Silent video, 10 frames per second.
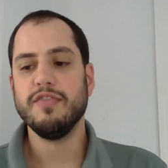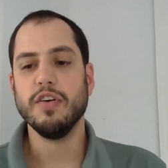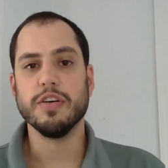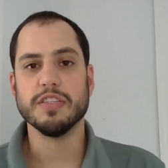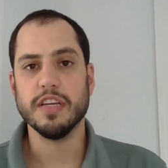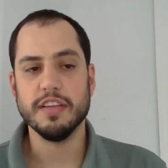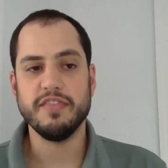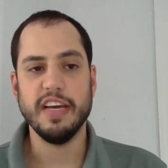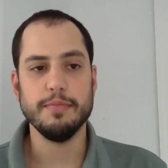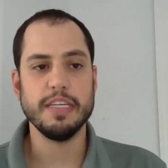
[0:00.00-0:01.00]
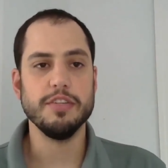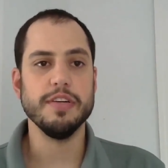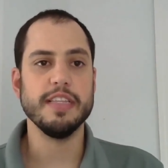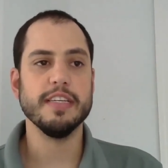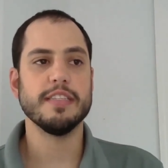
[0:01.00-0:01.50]
Focus on the Family
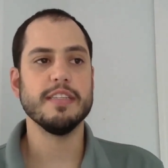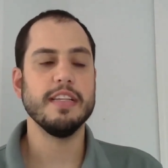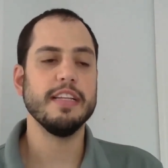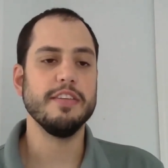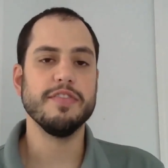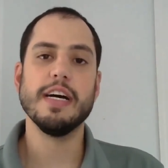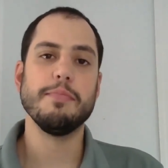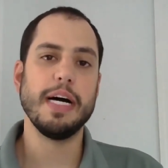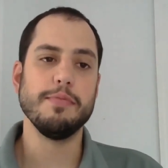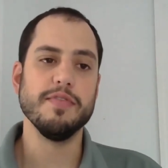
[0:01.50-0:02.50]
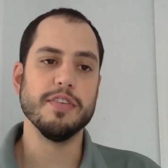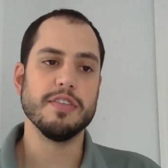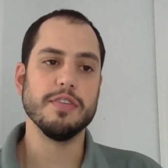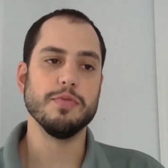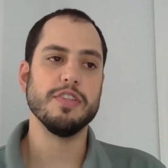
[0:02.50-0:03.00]
doing this, and then you've got Bible
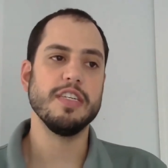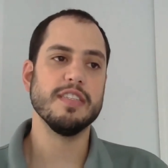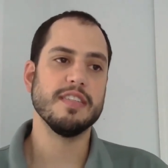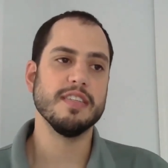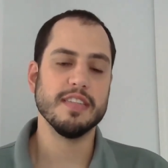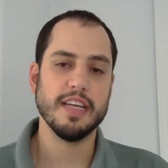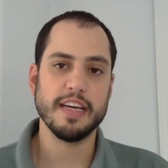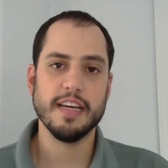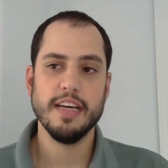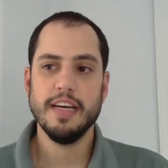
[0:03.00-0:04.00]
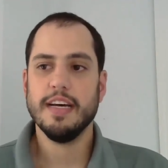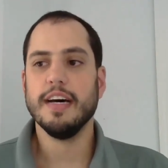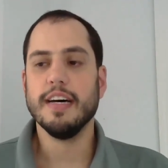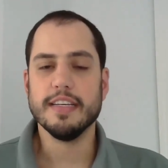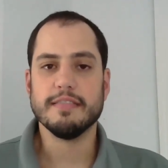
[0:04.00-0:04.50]
verses where Jesus is like,
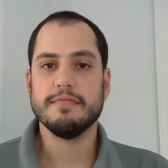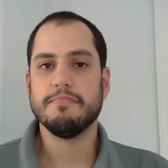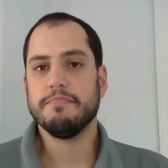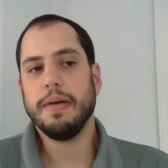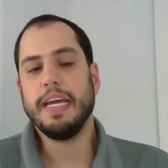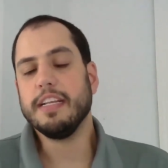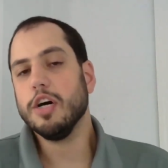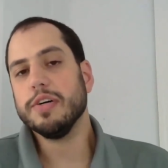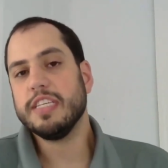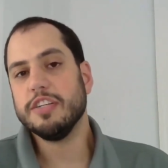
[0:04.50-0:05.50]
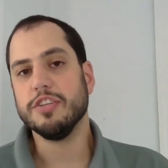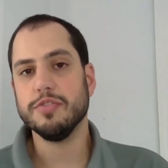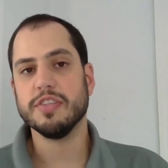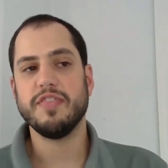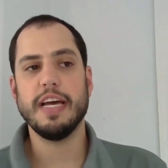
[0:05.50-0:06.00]
uh, paying no attention to
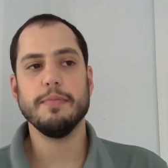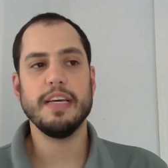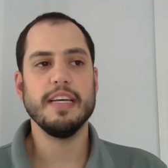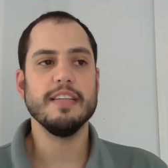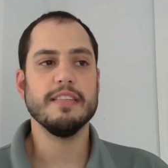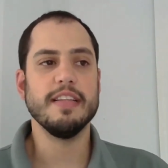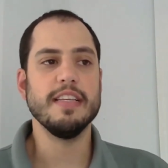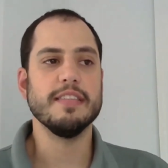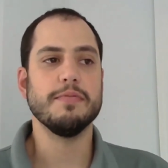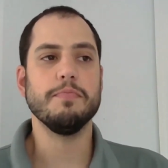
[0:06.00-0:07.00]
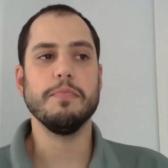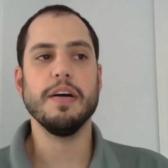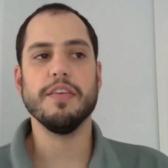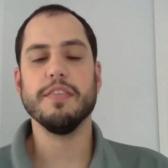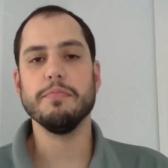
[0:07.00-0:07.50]
his family and his
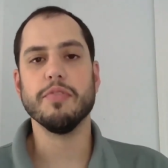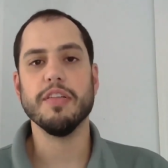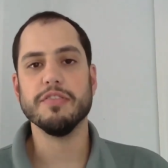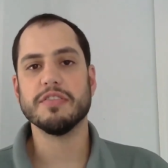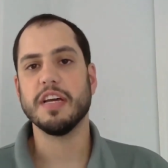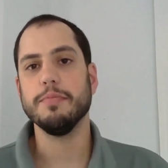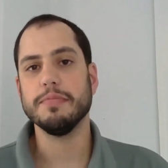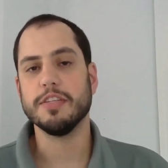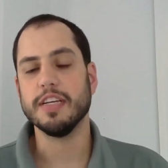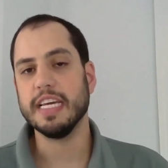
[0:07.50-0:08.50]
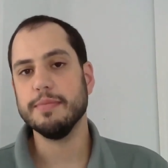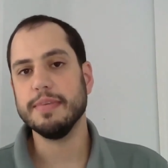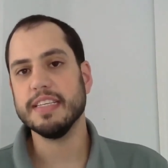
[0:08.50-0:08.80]
mother and brothers come to get him